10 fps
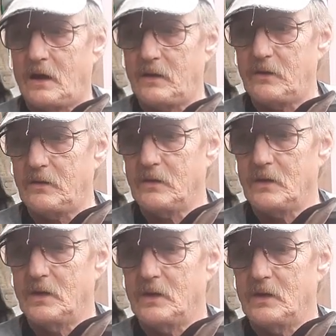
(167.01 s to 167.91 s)

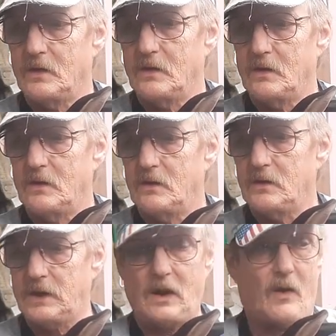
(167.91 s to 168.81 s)

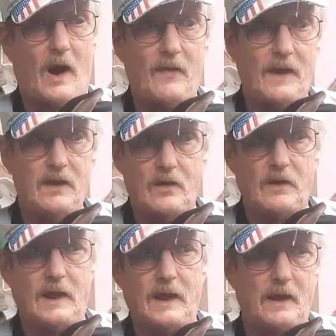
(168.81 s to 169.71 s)
are they
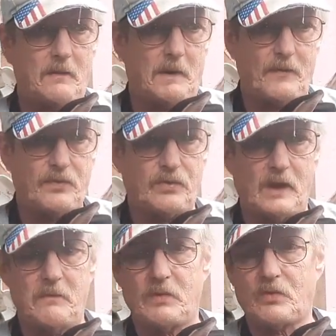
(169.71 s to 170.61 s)
urinating about the
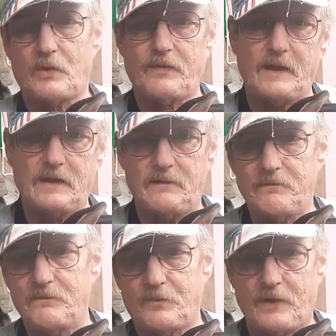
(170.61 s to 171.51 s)
same as what they
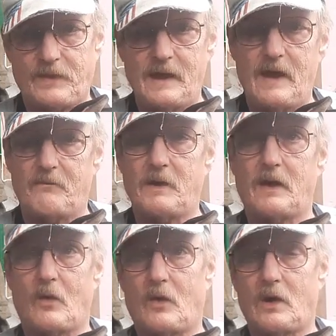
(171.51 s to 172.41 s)
have
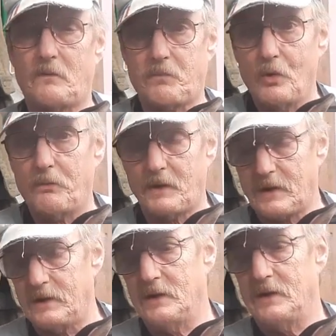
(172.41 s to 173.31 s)
been, or pooping?